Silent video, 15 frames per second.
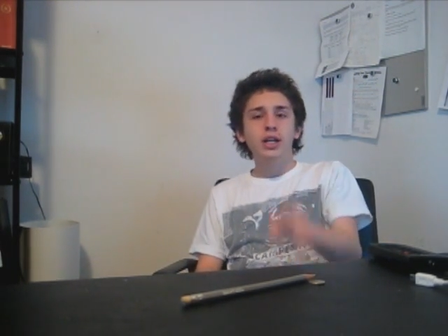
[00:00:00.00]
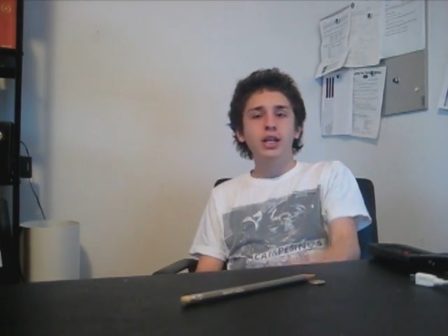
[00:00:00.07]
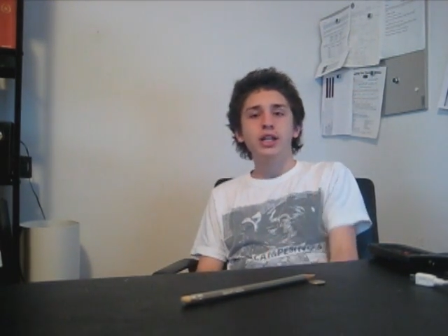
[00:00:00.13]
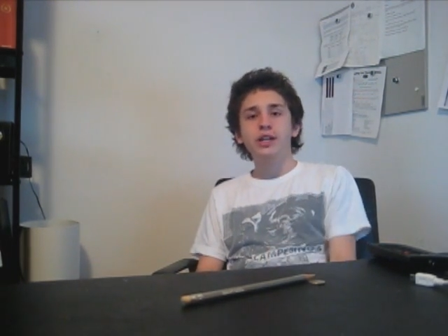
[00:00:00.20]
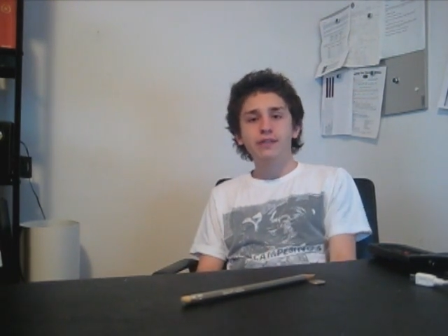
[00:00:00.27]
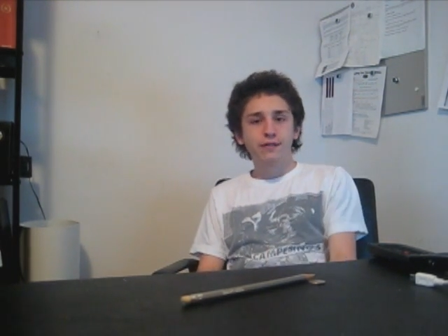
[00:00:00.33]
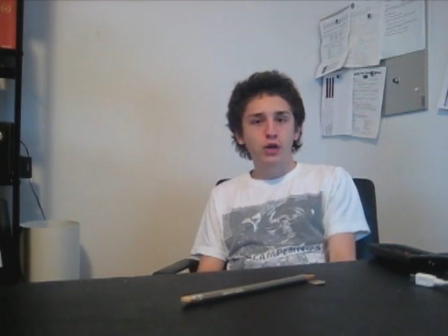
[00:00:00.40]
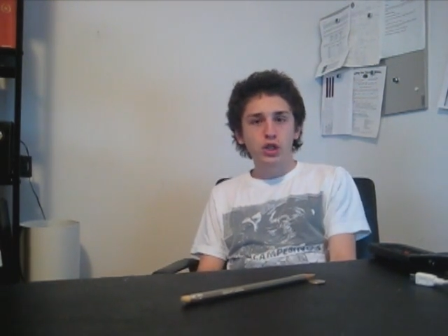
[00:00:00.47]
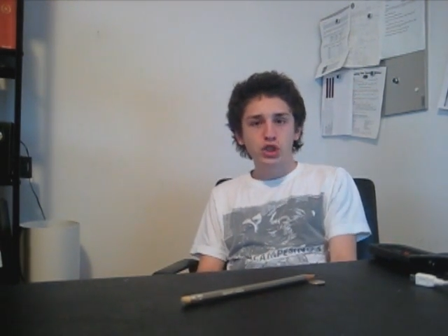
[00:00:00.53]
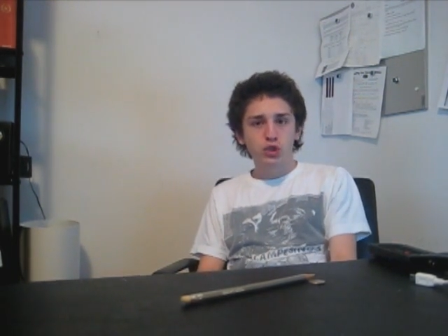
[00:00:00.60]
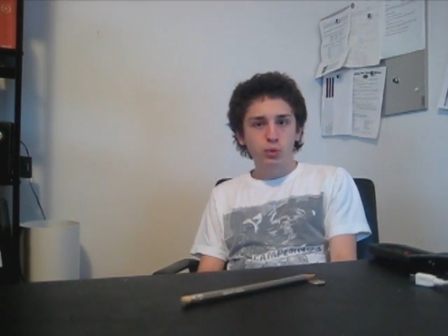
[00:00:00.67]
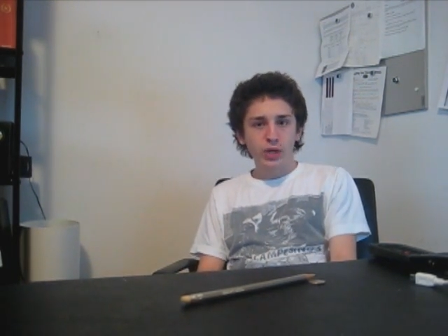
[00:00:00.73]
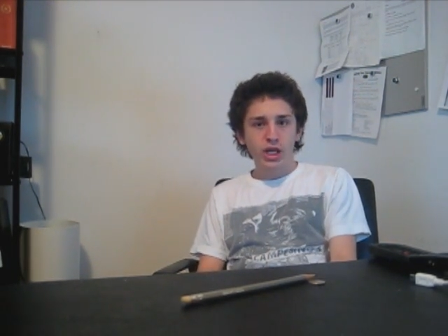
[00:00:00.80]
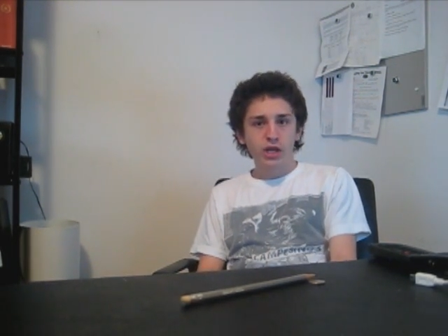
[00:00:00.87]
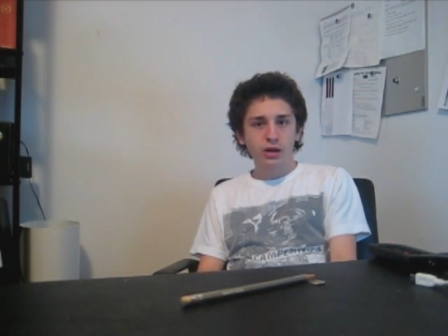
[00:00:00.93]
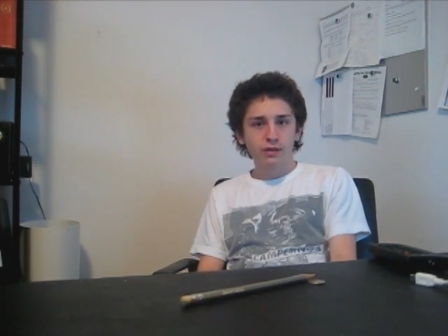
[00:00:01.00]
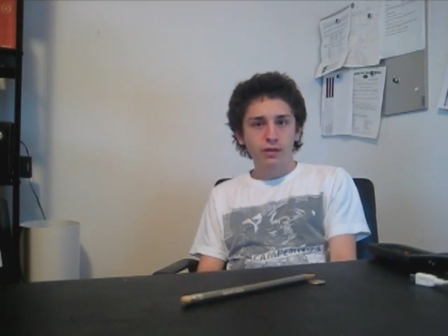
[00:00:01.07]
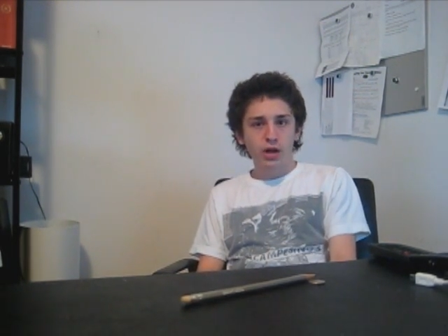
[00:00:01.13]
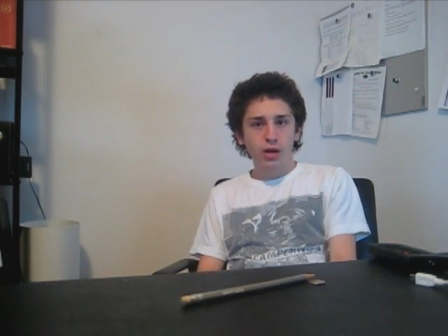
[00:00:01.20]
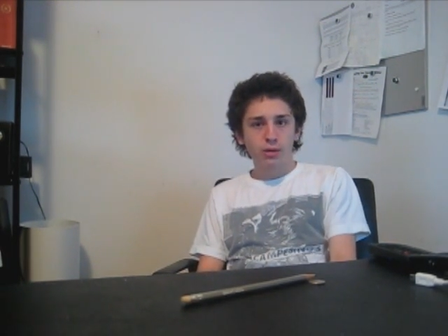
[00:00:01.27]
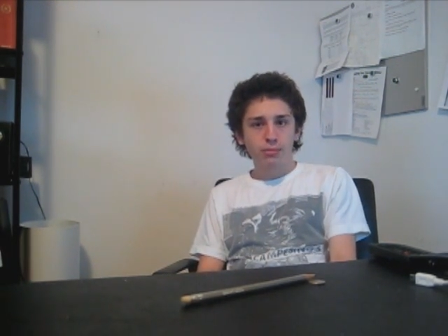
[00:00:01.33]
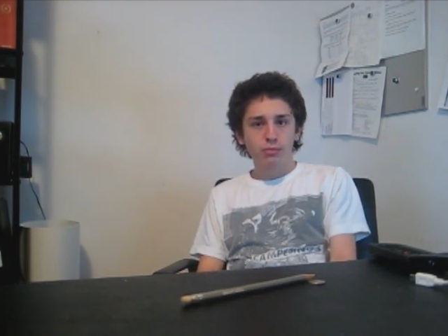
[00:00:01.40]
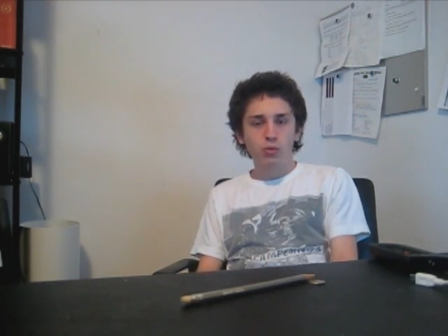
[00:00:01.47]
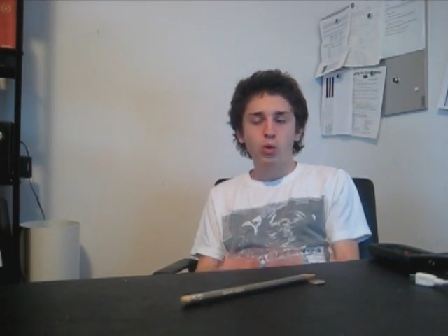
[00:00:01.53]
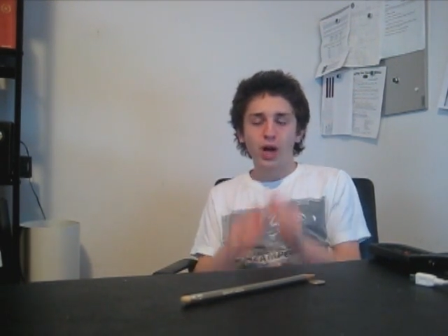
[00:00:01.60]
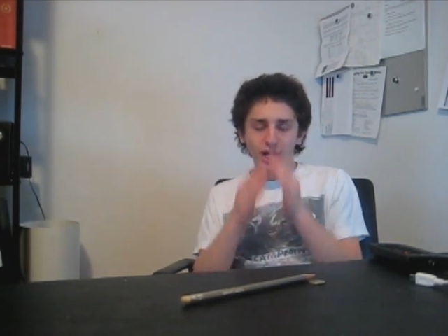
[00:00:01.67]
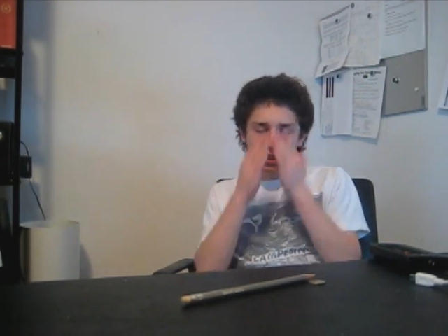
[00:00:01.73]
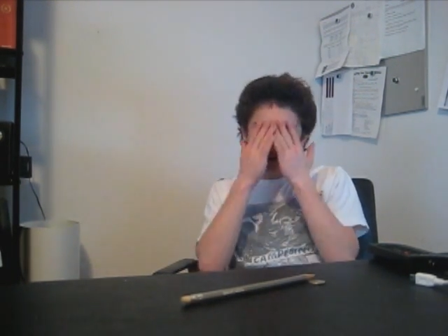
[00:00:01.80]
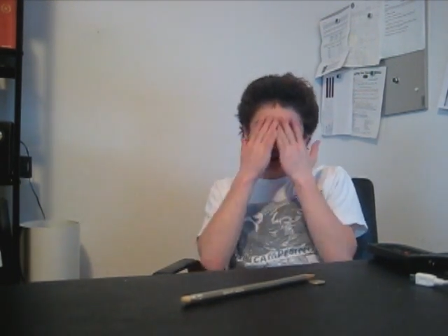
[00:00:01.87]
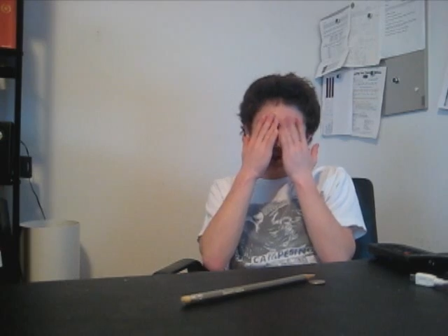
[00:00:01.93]
In the first week of, well,
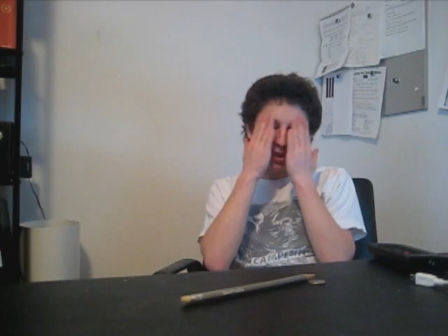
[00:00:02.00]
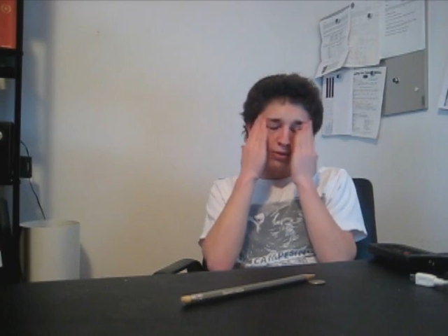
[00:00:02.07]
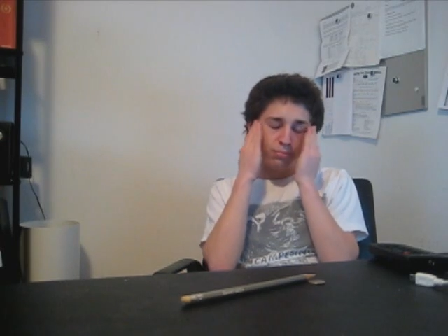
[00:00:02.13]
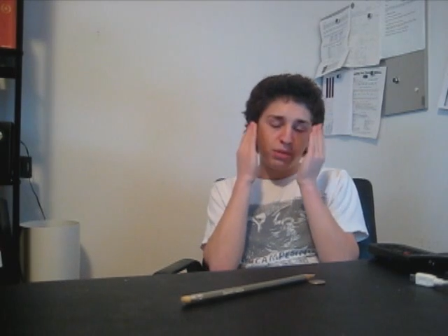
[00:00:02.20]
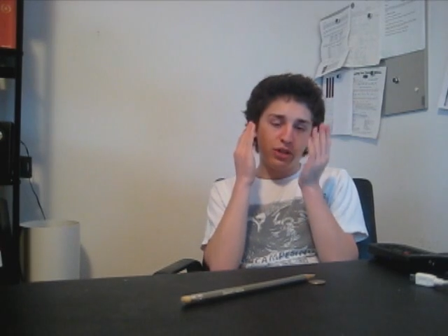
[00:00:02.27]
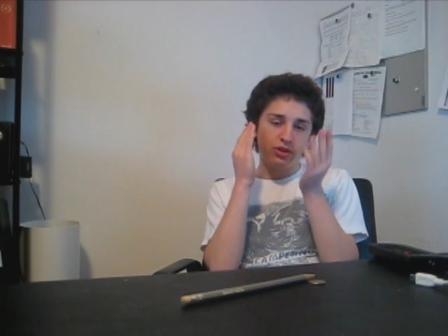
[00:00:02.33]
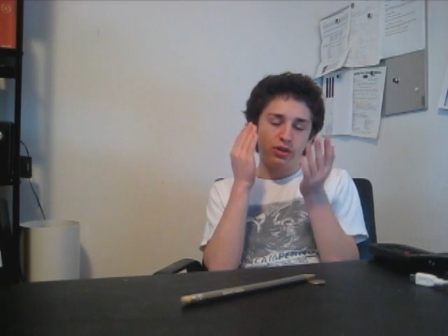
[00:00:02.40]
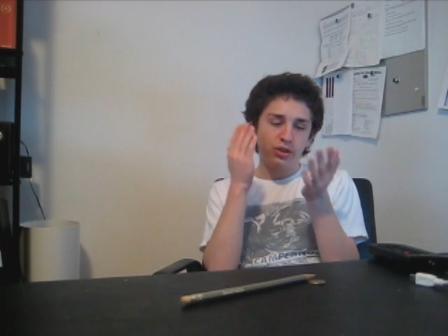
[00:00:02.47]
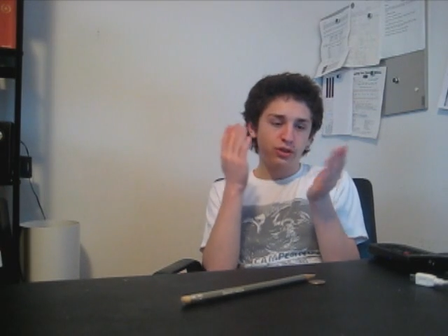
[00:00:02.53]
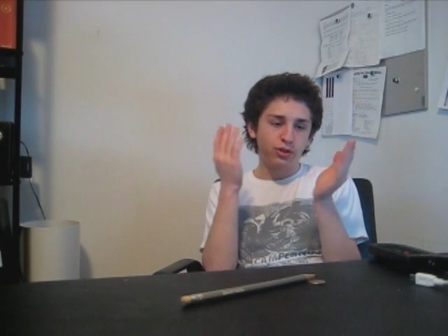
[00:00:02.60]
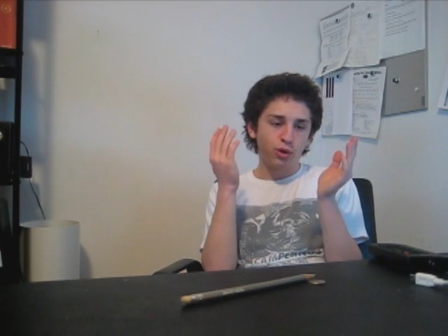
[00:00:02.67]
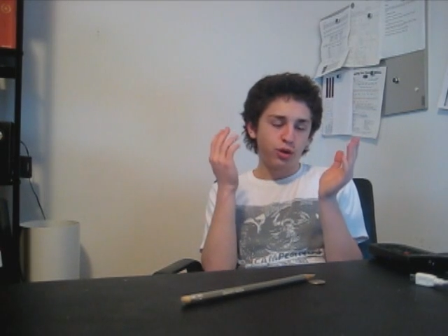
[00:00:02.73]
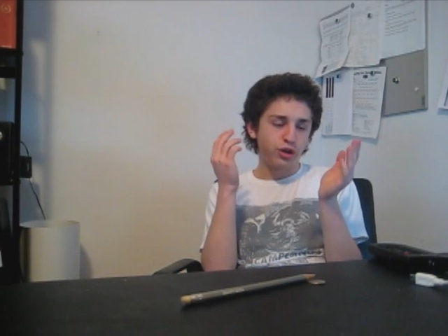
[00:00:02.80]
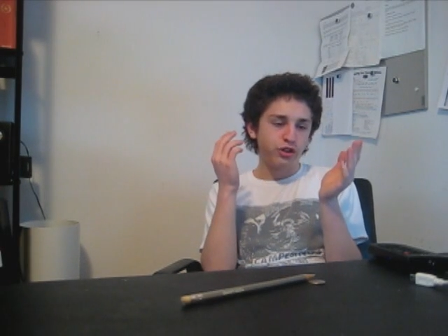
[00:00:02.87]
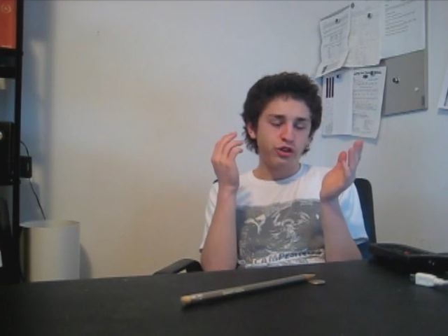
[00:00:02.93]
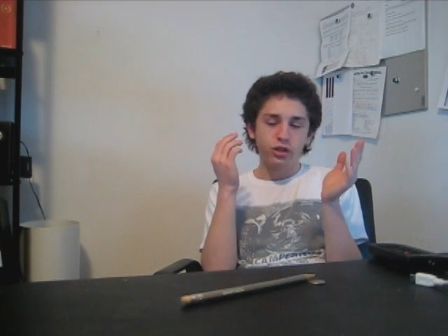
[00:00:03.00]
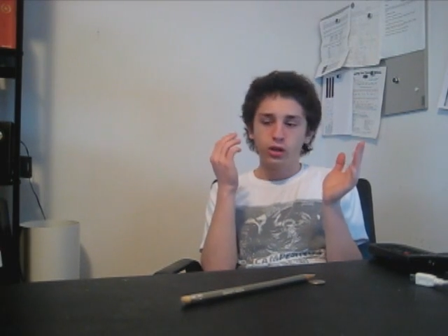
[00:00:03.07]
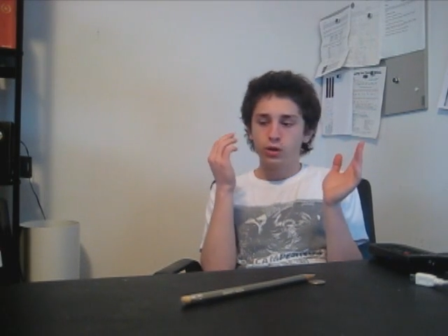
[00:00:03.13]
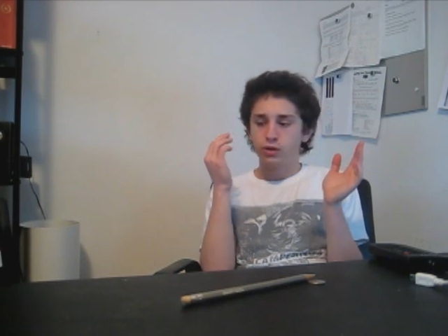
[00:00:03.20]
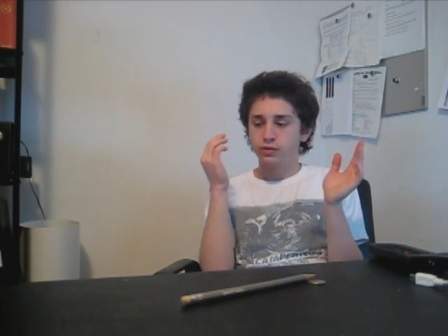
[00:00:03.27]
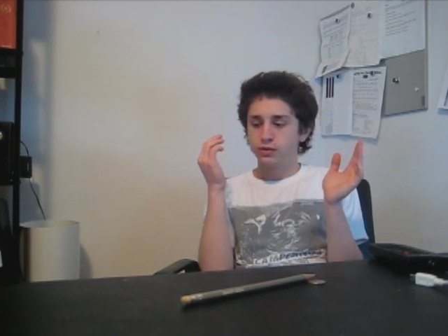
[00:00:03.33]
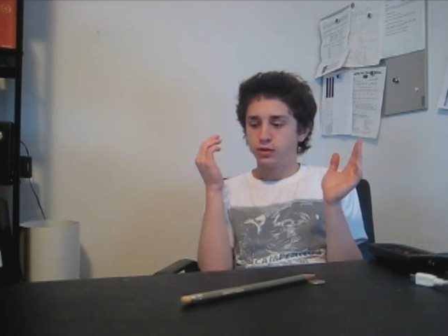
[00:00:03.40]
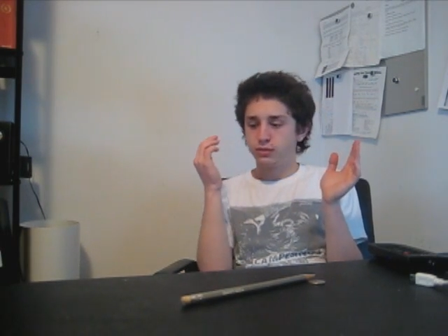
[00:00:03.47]
actually, it's sold a shitload,